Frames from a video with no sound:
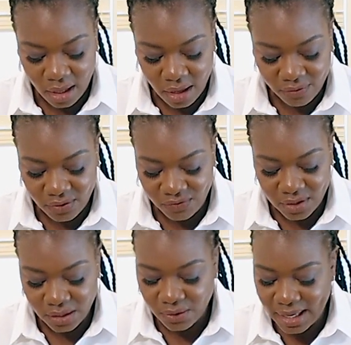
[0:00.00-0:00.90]
of the
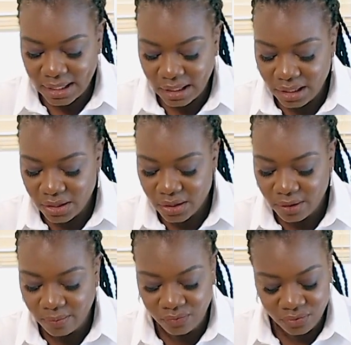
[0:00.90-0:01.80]
vinaigrette
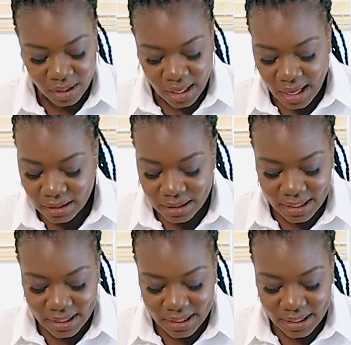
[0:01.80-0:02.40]
here. And